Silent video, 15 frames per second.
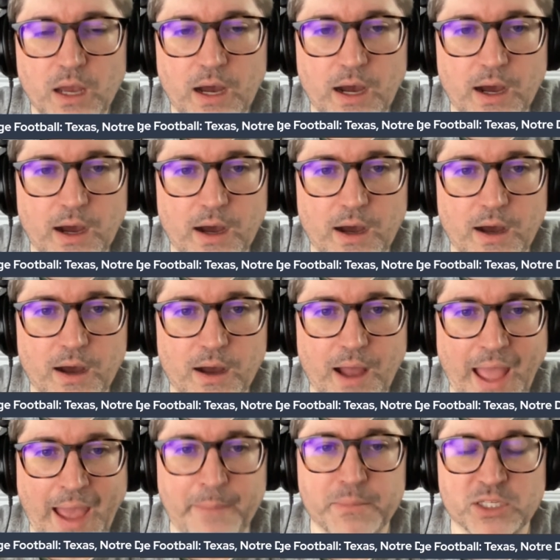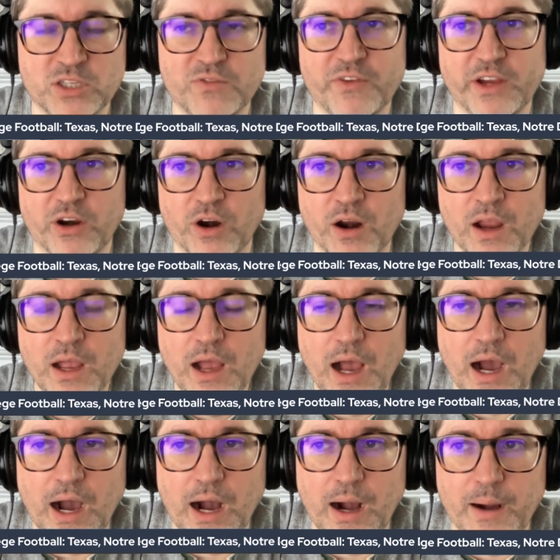atmosphere.
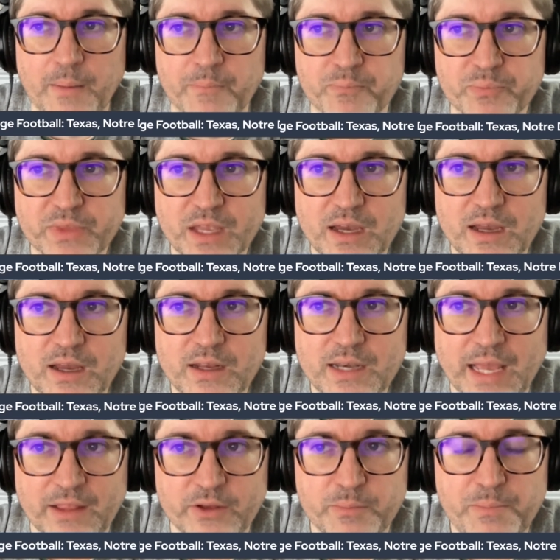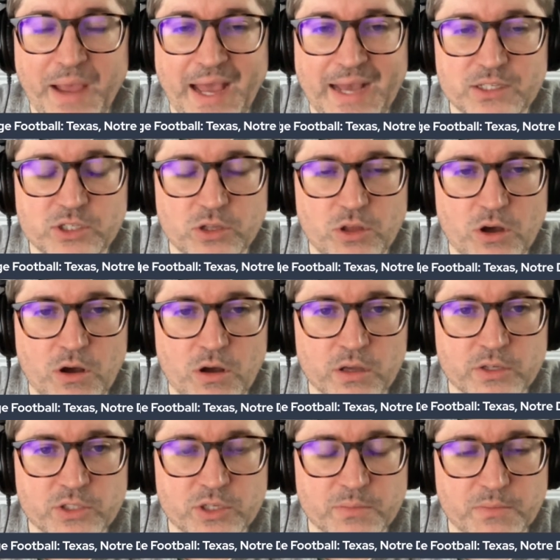Nalen passed
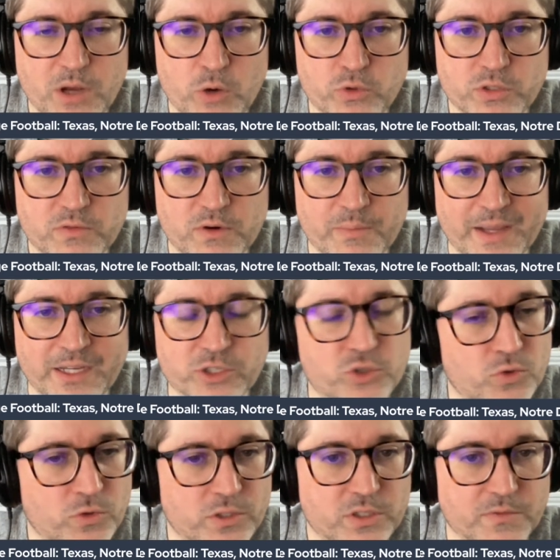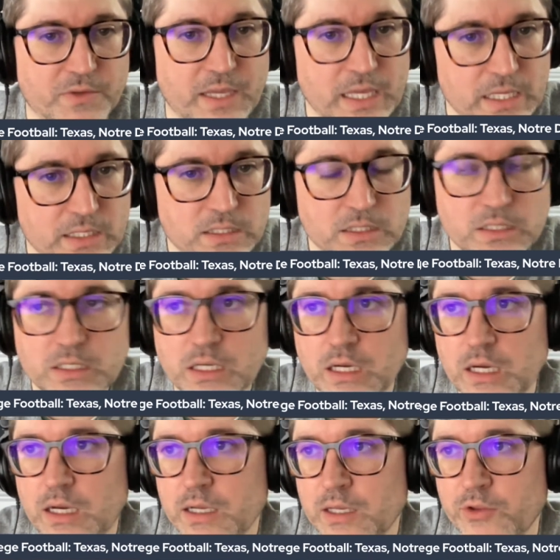along some notes from a source of his,
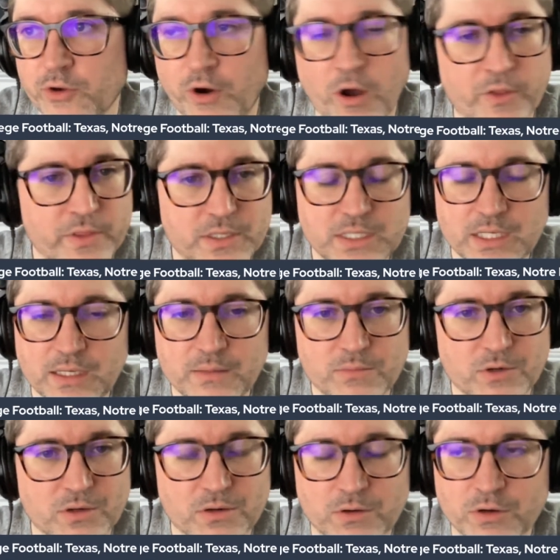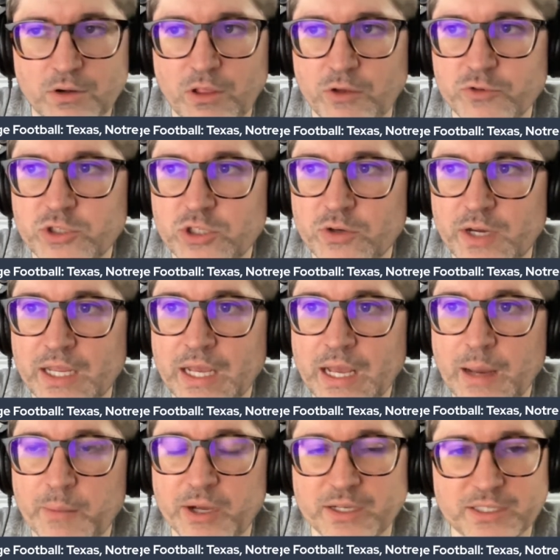either on the team or close to it,
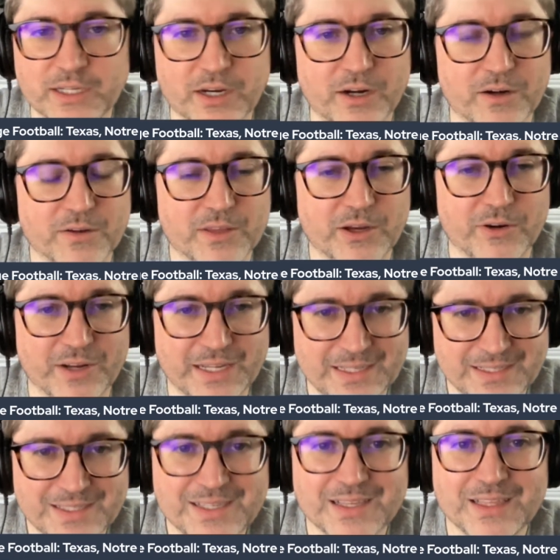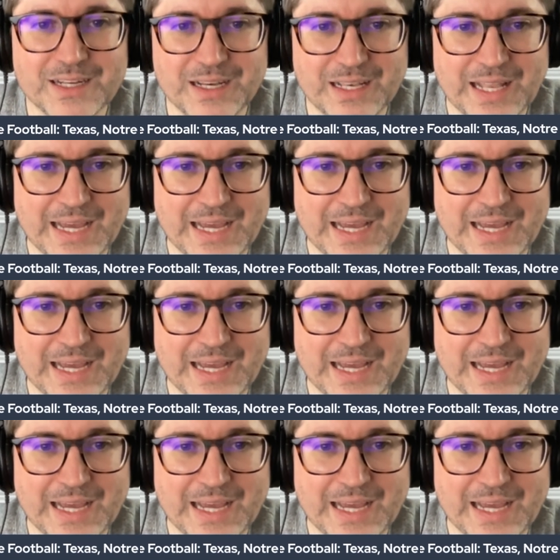because there is a little